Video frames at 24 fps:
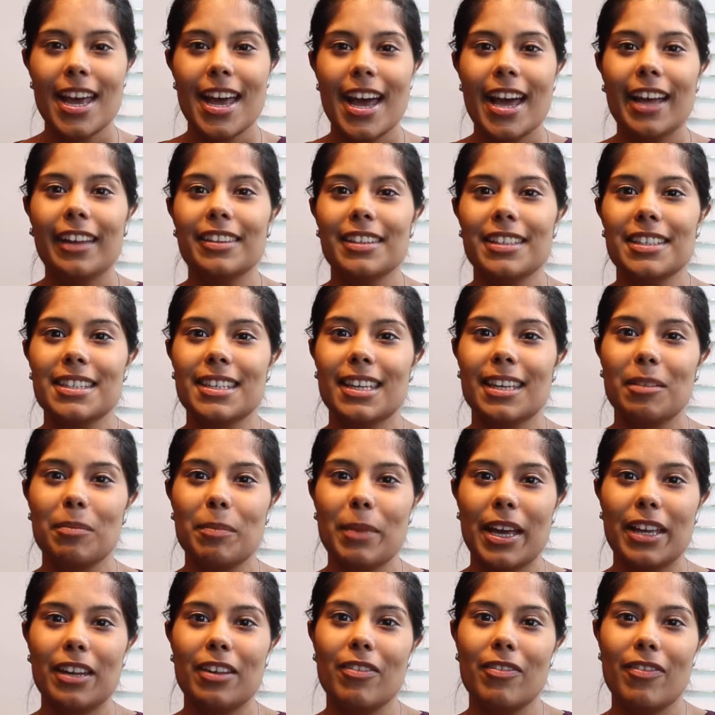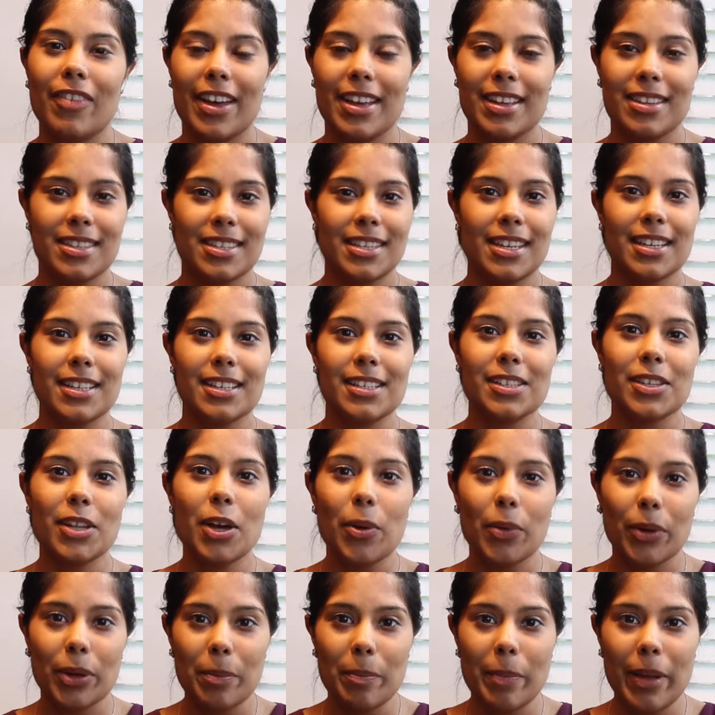And this can manifest as
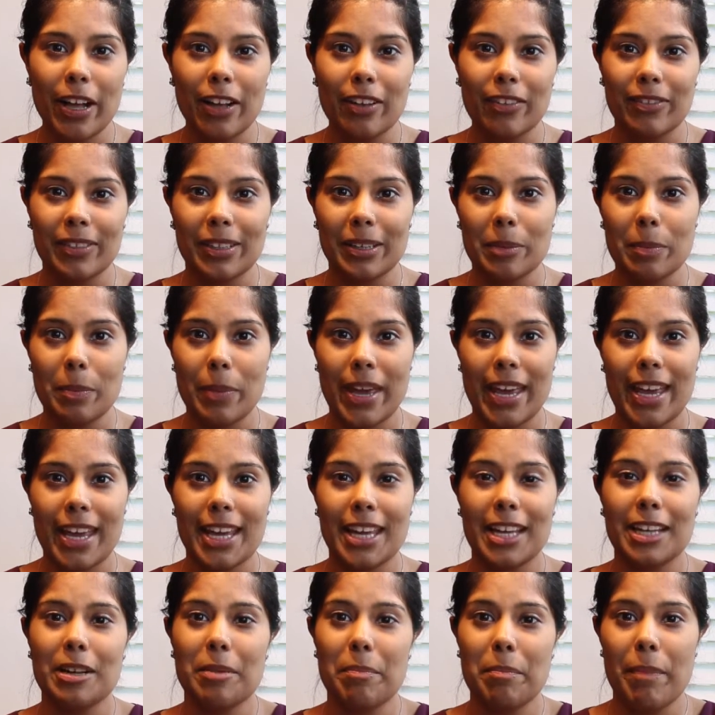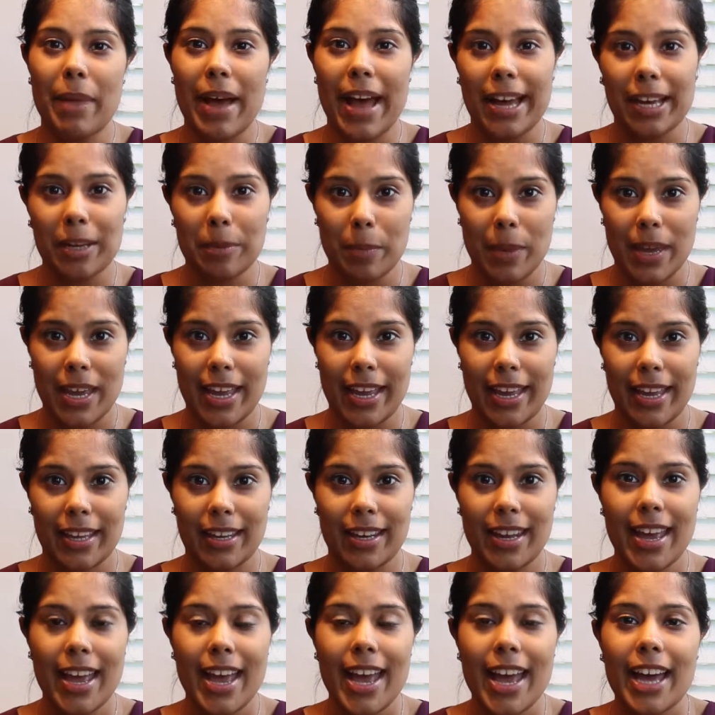lower pelvic pain, back
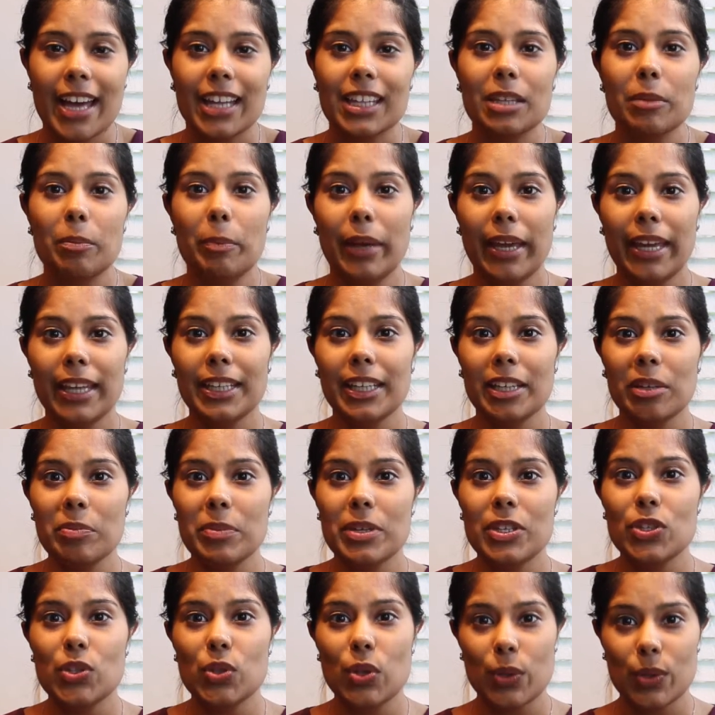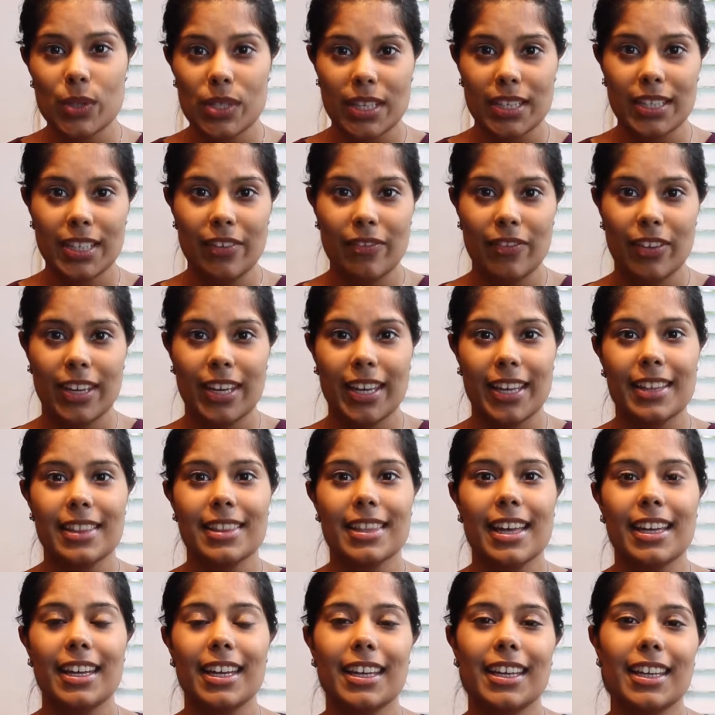pain, and the pain can be so significant
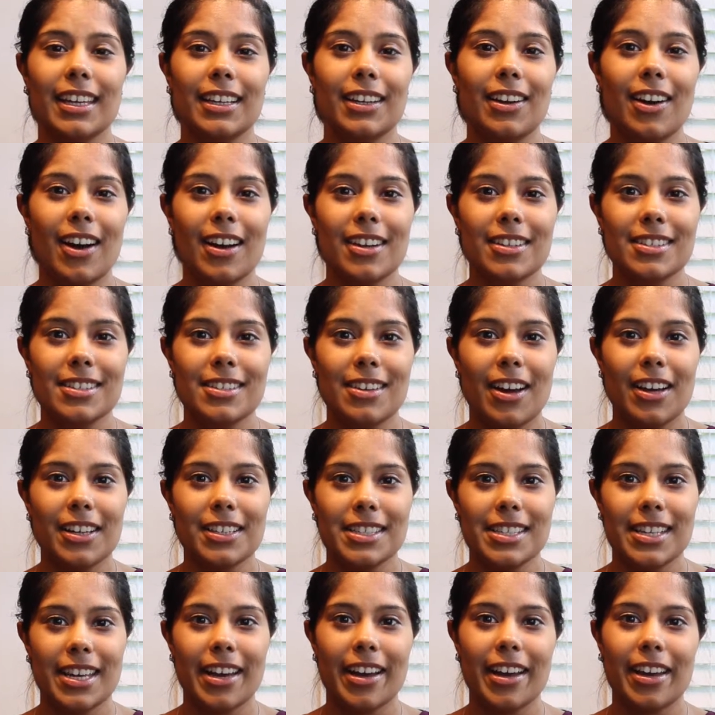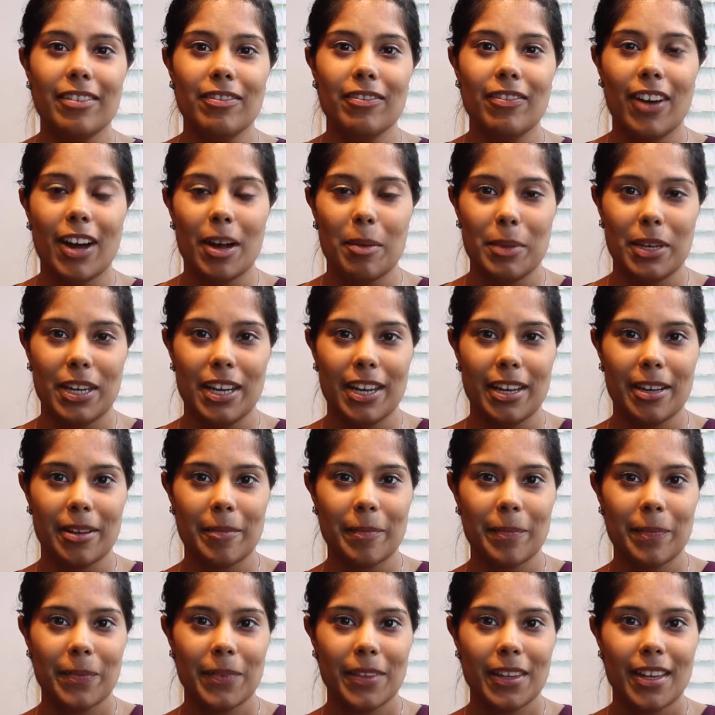that it can cause nausea and
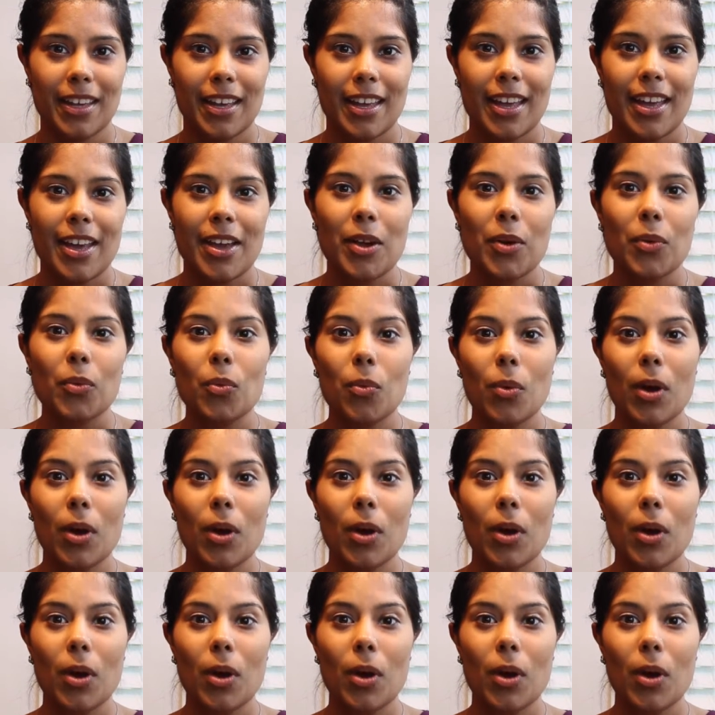vomiting.